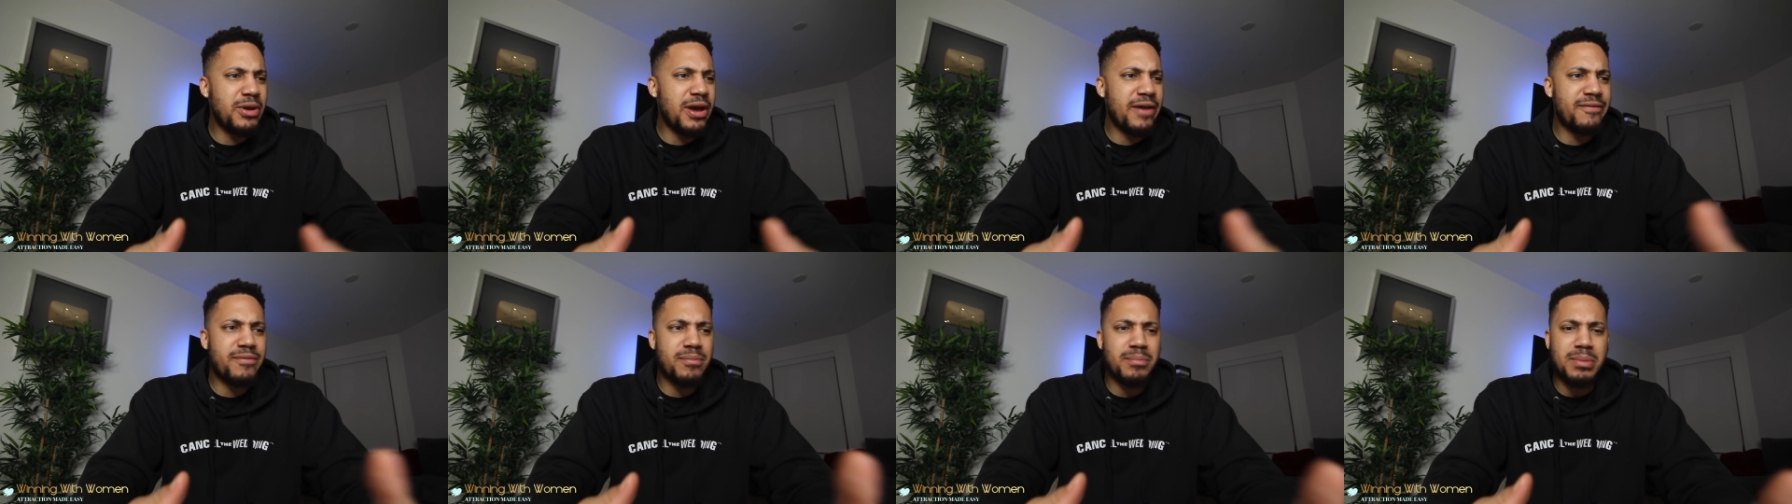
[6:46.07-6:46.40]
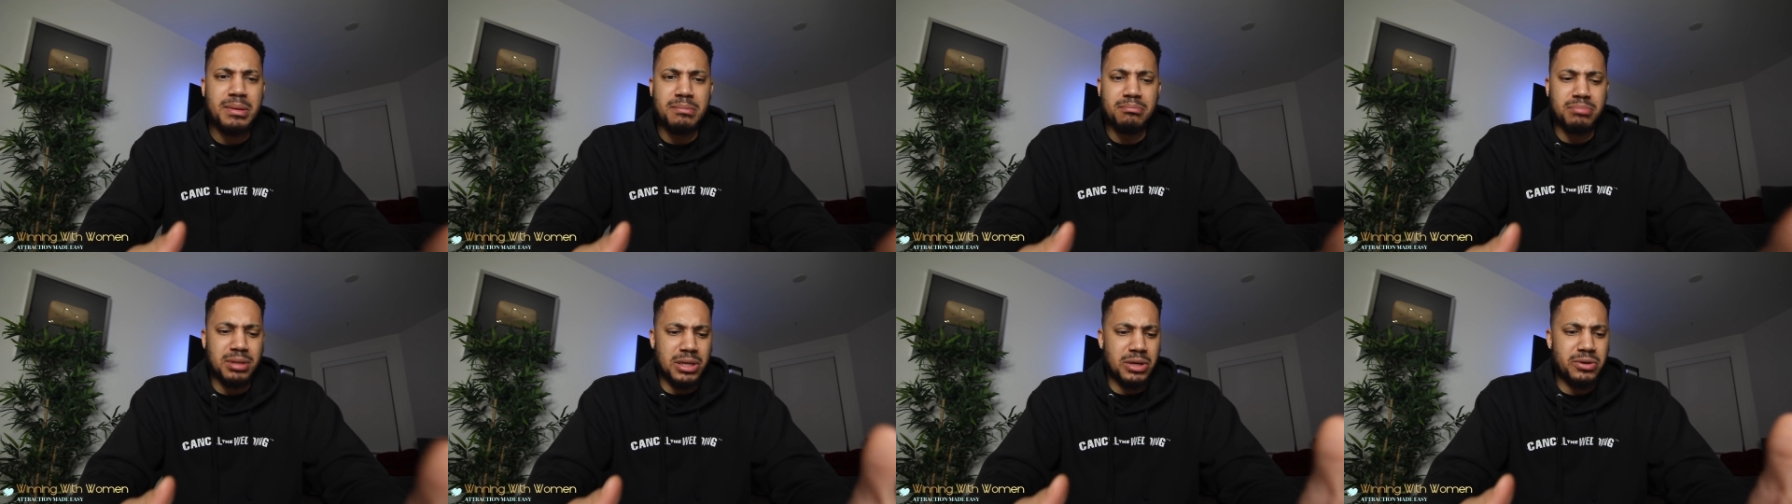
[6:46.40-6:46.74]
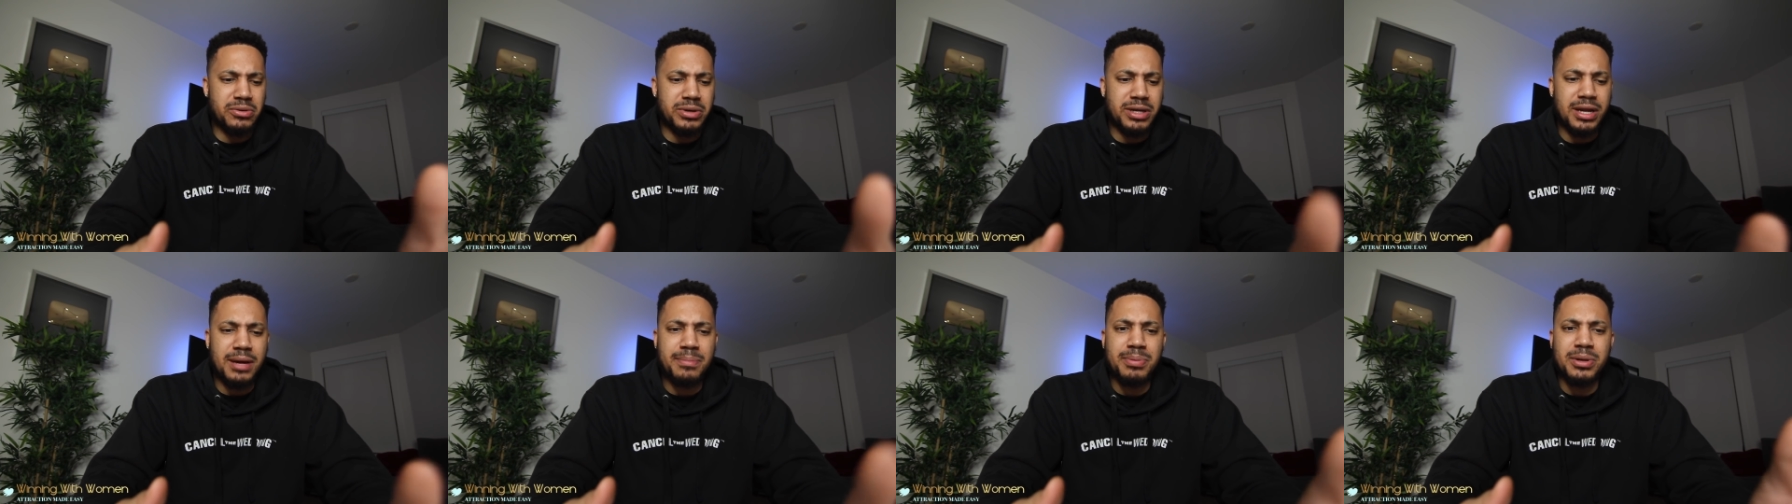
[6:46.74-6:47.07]
You haven't been
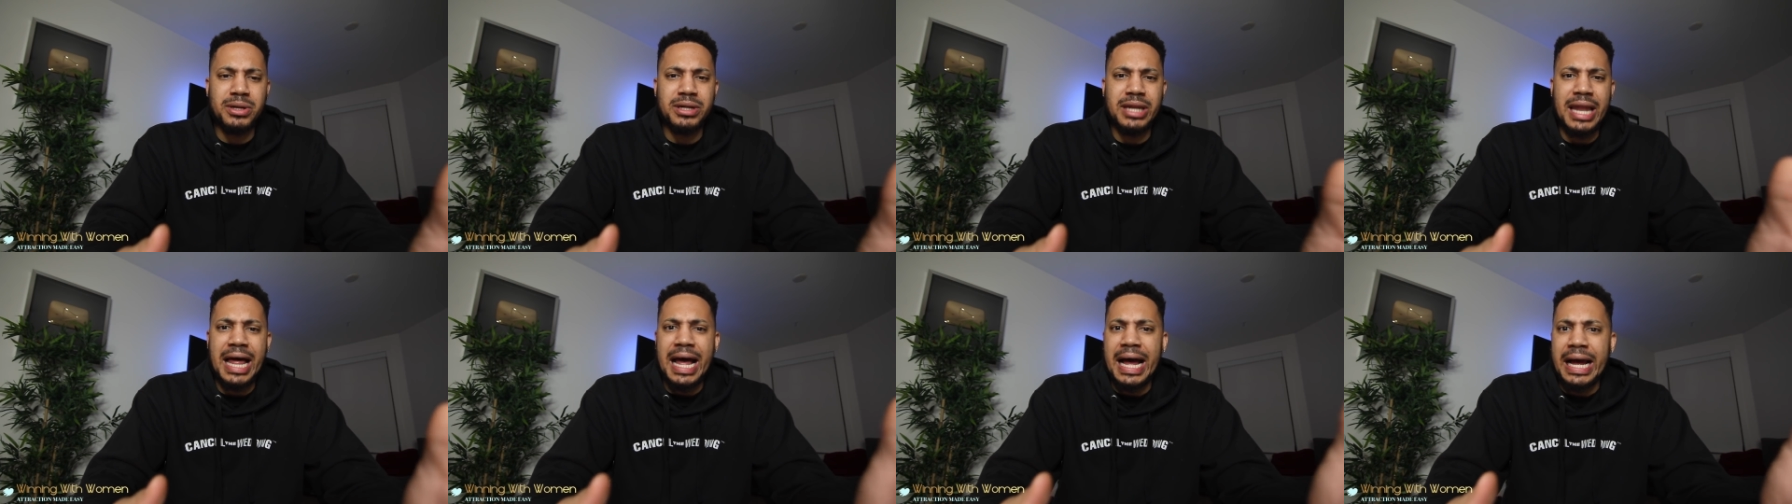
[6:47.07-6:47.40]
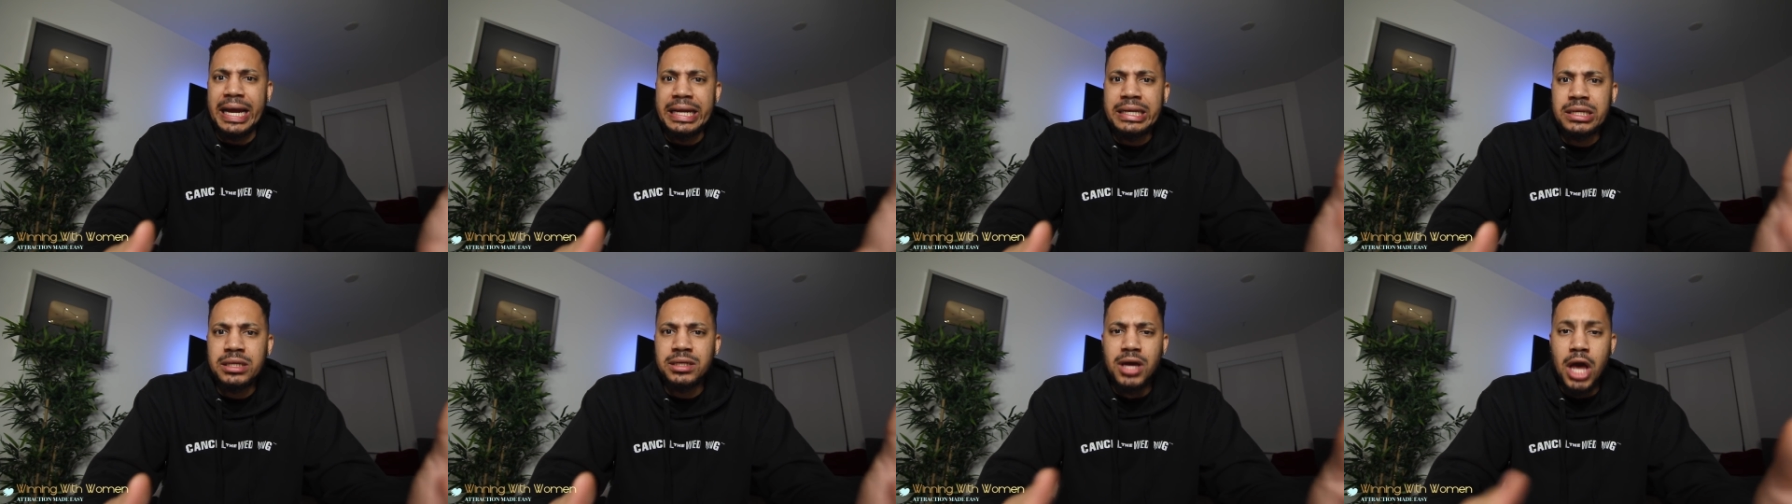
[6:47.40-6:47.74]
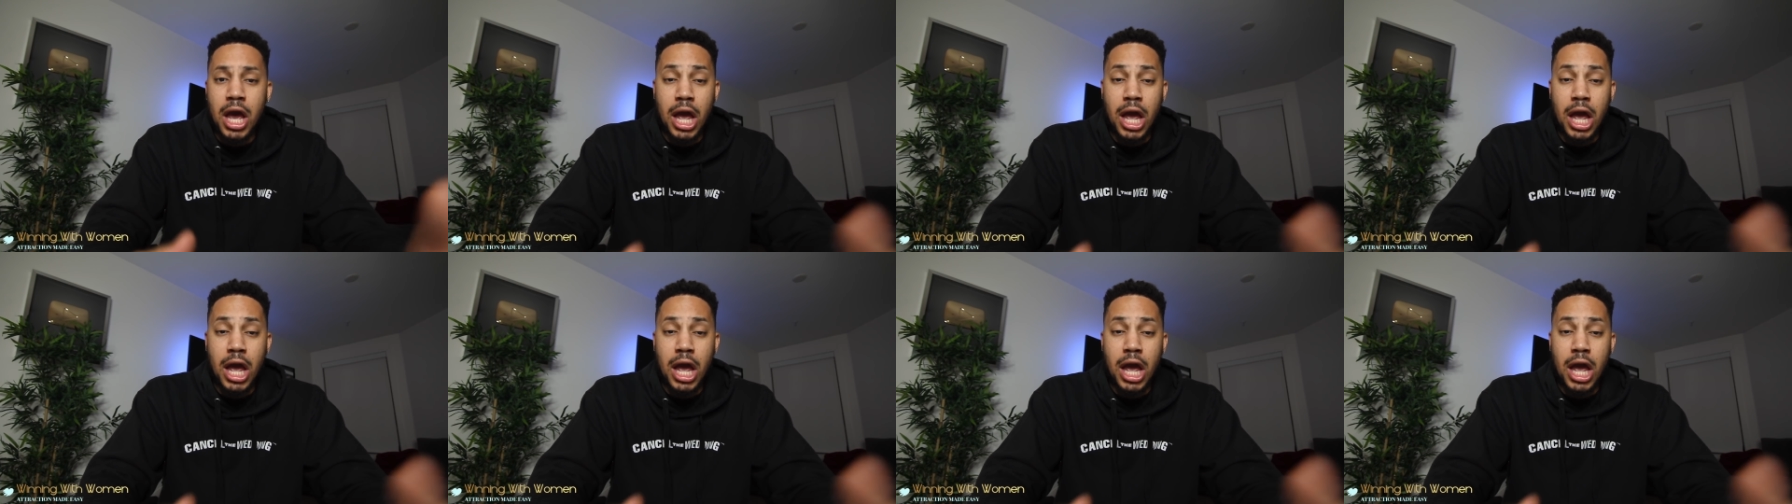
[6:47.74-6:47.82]
blowing up her line.